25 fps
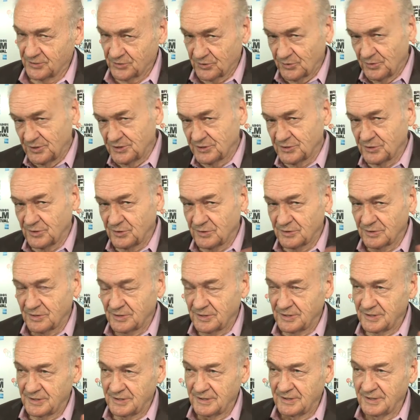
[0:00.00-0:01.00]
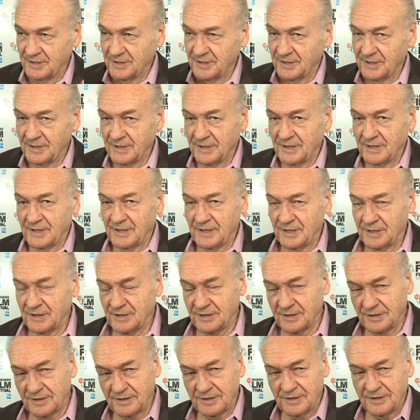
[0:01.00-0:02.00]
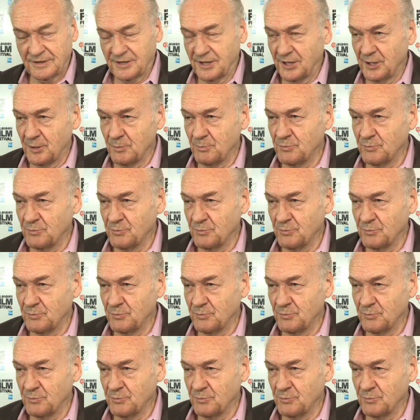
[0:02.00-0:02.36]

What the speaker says: So it's only the